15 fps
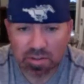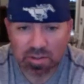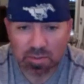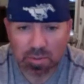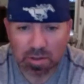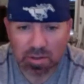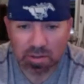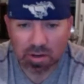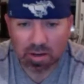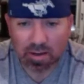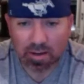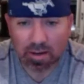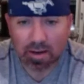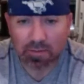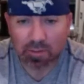sure I hit
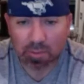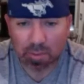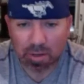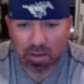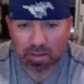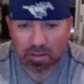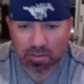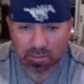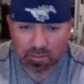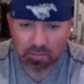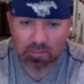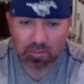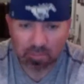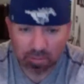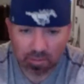everybody,
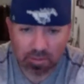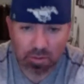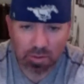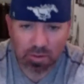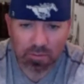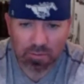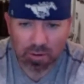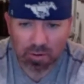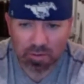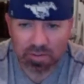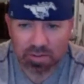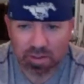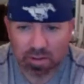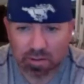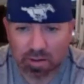Yogi Ferrell is the other
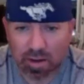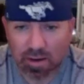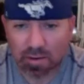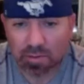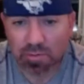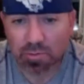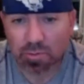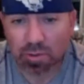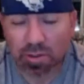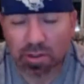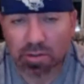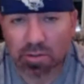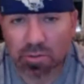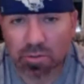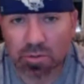guy who's really a true
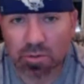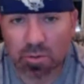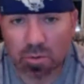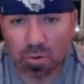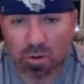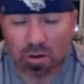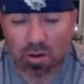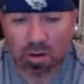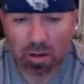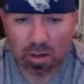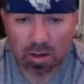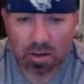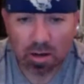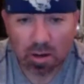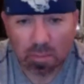scorer. Come
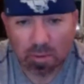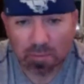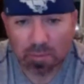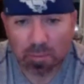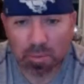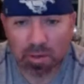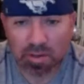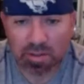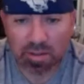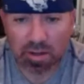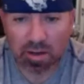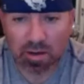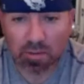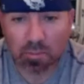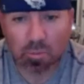off the bench there,
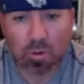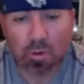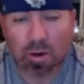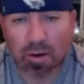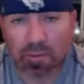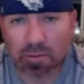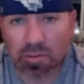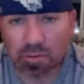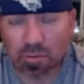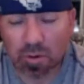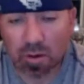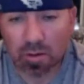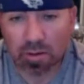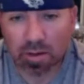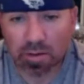won't have the Drew Holiday
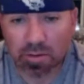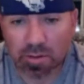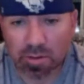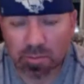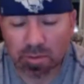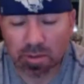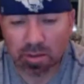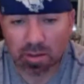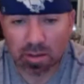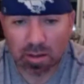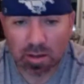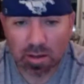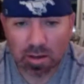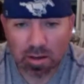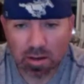treatment.
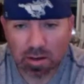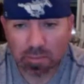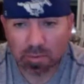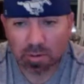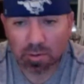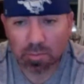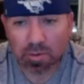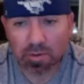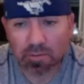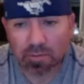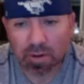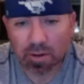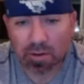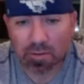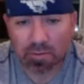Could be a very,
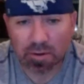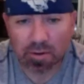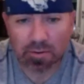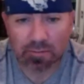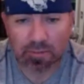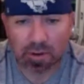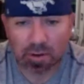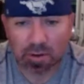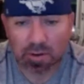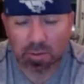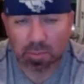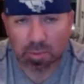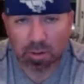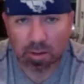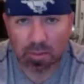very, very good play
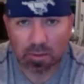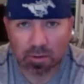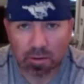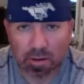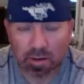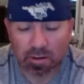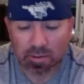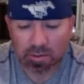at 3,900.